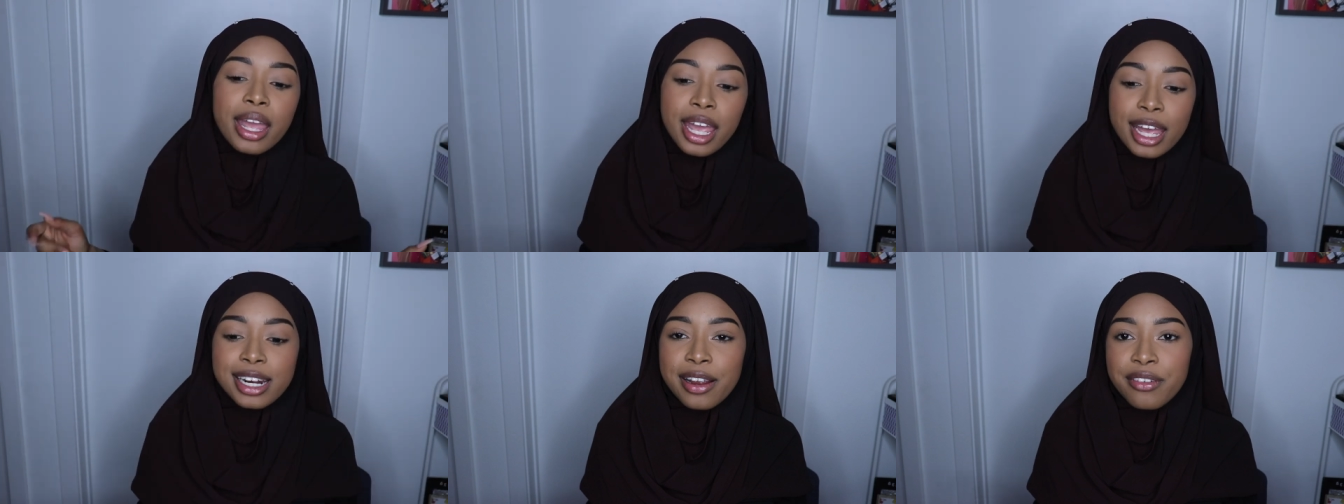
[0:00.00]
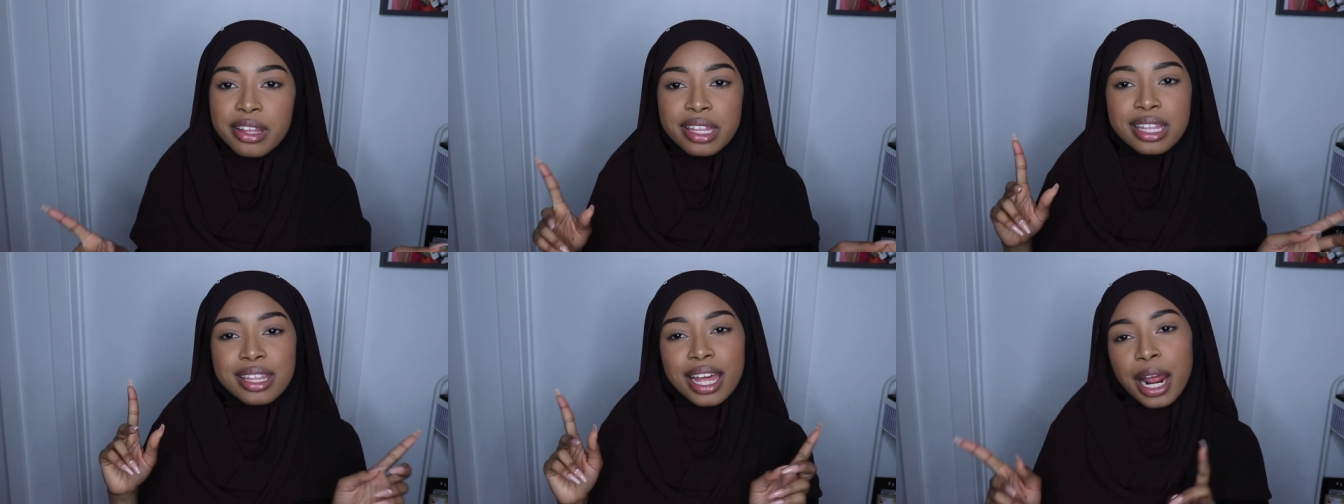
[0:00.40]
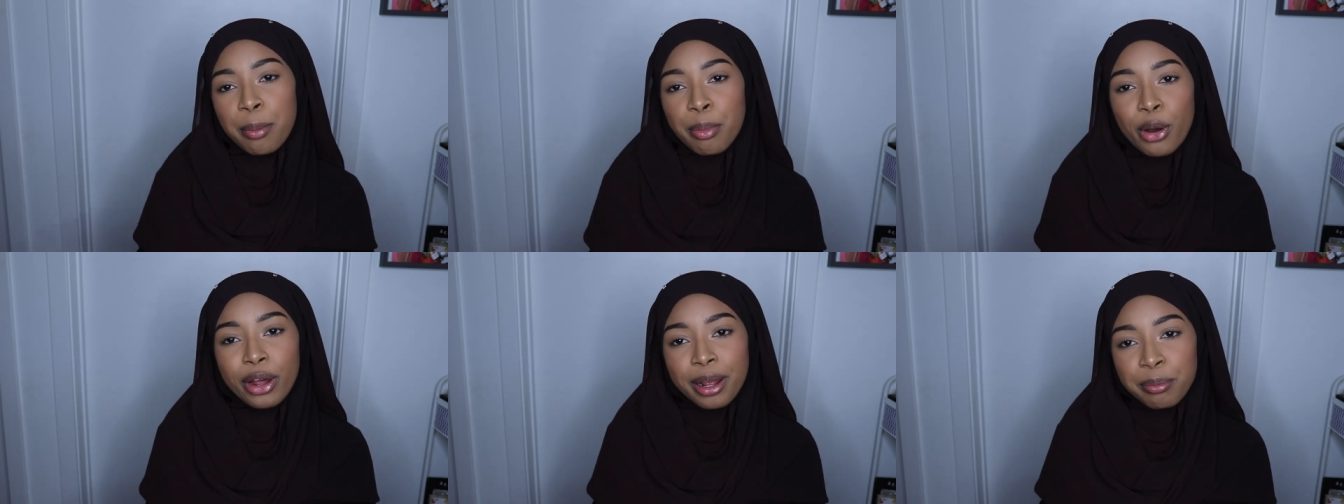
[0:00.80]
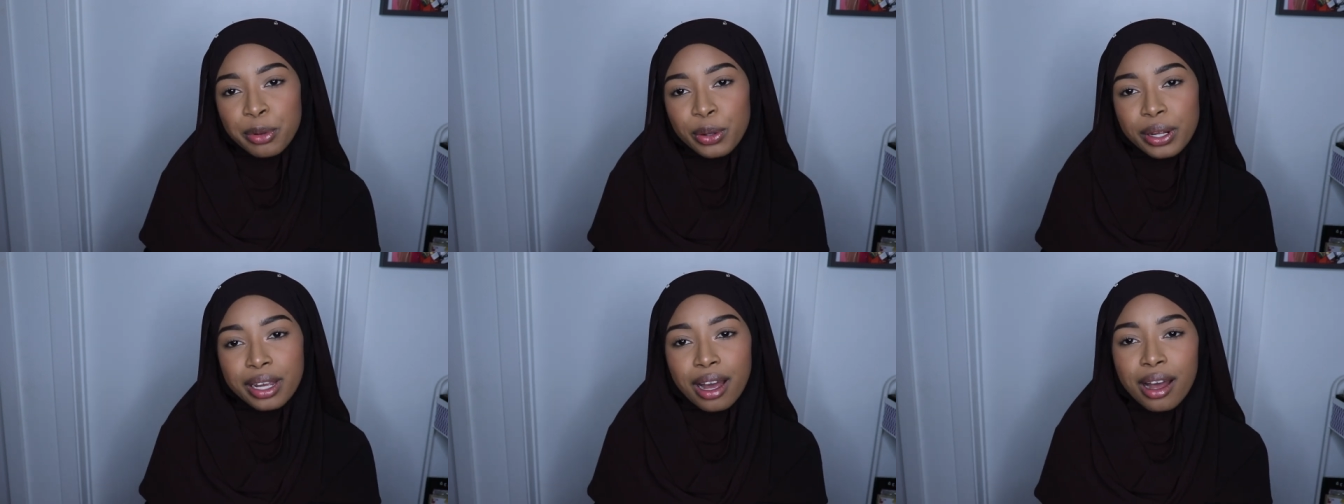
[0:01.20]
and everything that I bought at
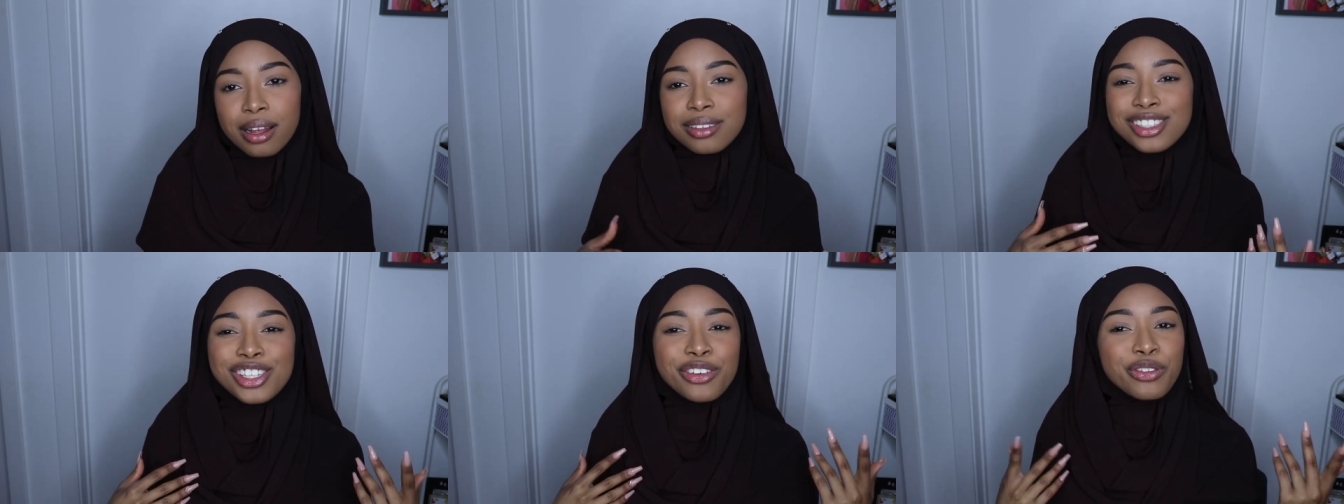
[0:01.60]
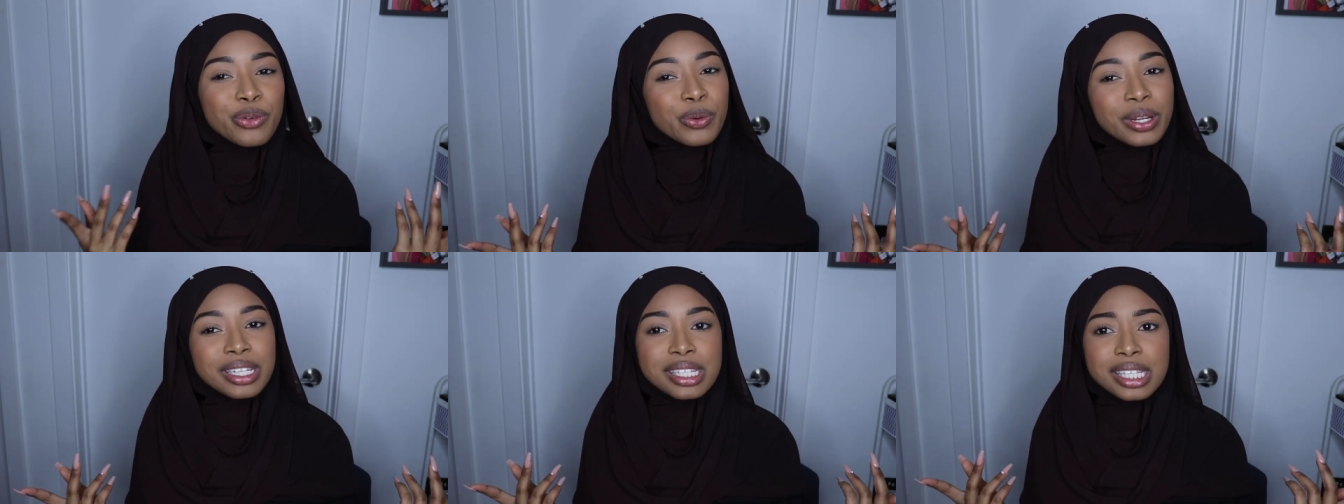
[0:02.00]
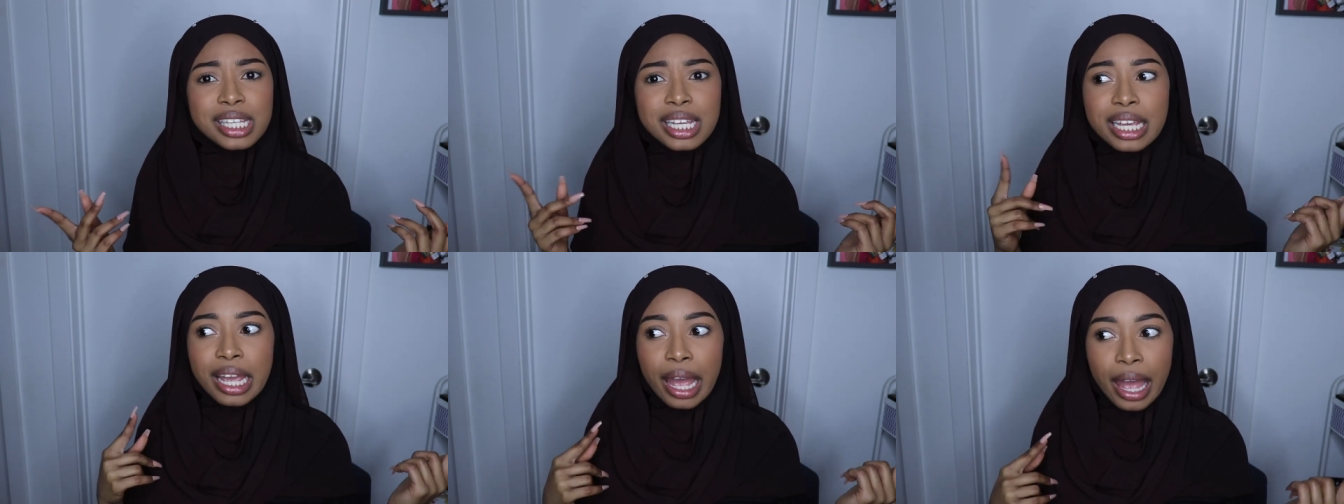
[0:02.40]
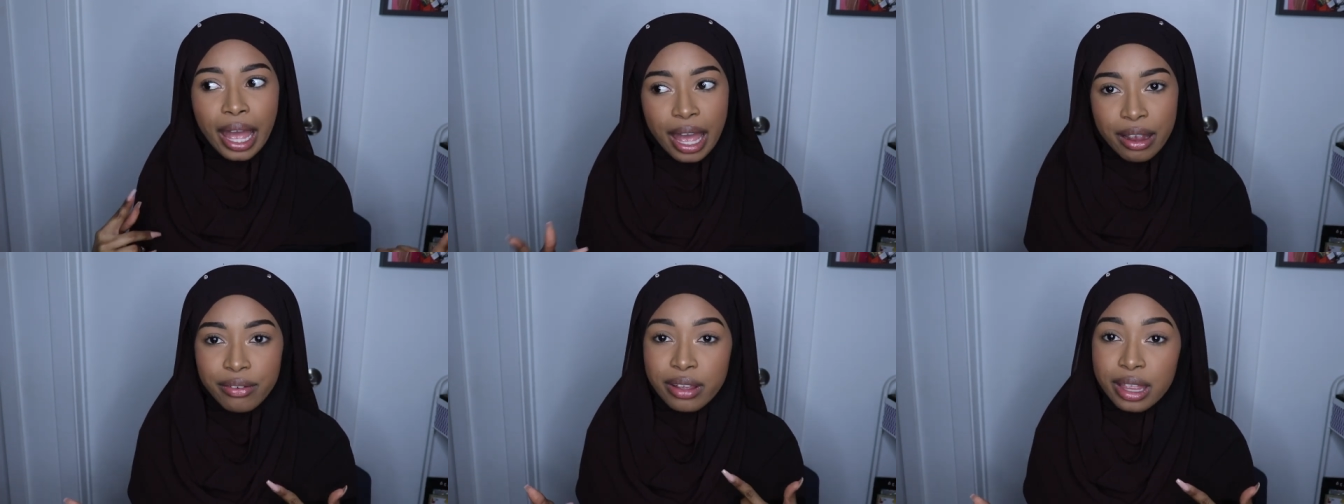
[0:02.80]
BeautyCon. So if you want to see
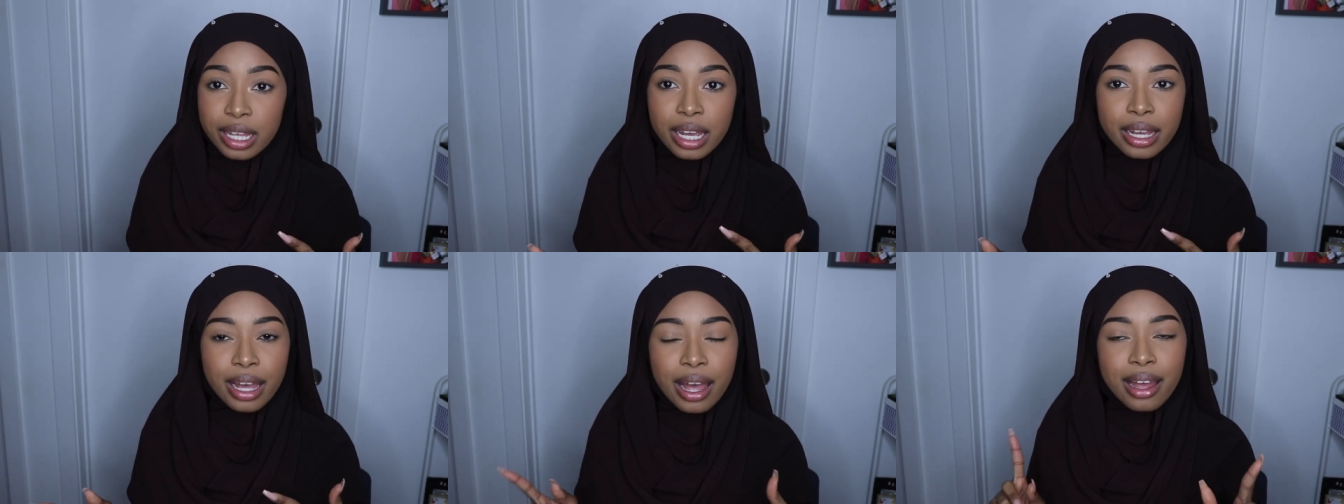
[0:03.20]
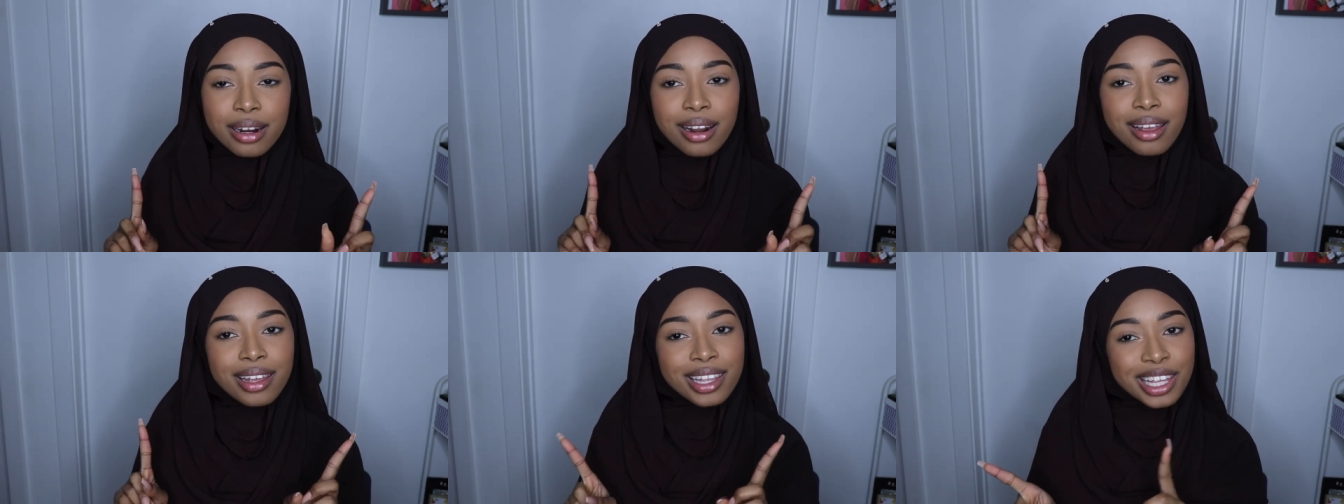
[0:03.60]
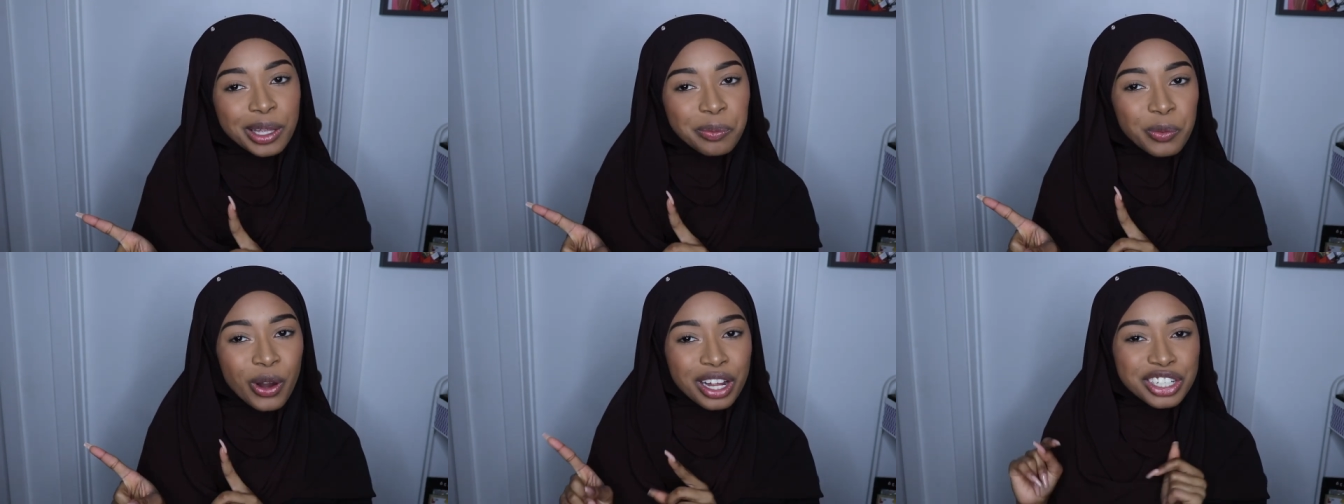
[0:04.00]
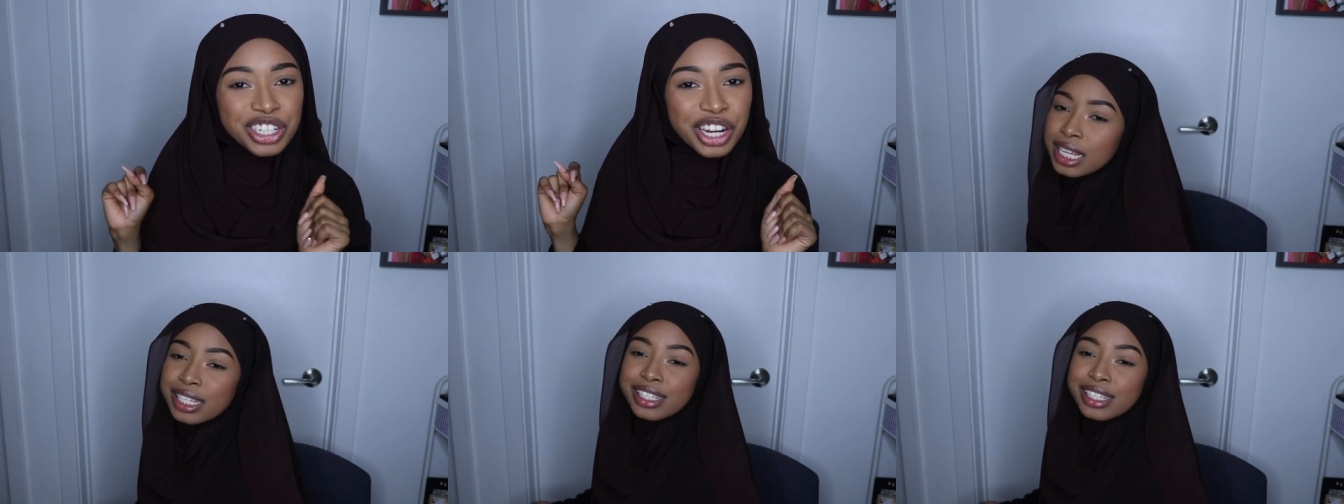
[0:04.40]
everything I got, keep watching.